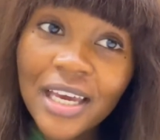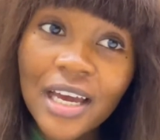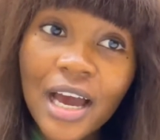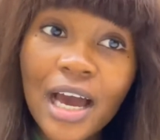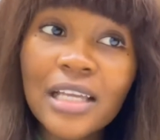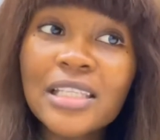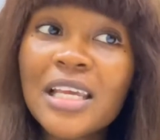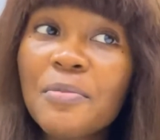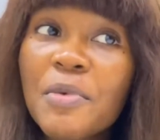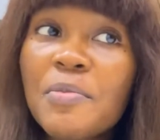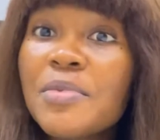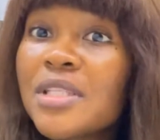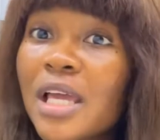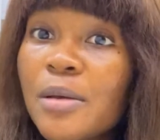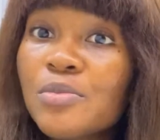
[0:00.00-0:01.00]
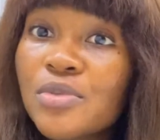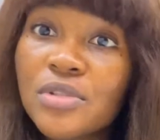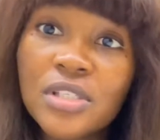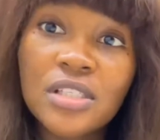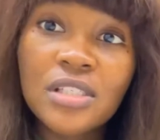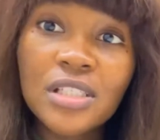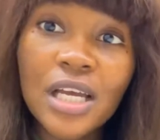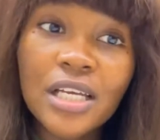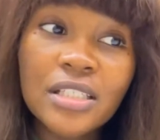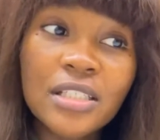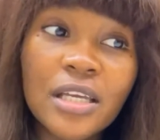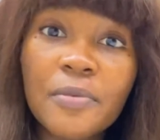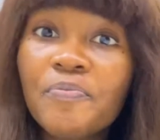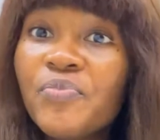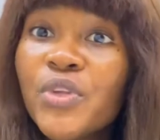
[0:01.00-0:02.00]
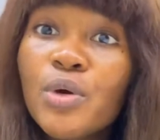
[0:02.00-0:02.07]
and there may be time to discharge them,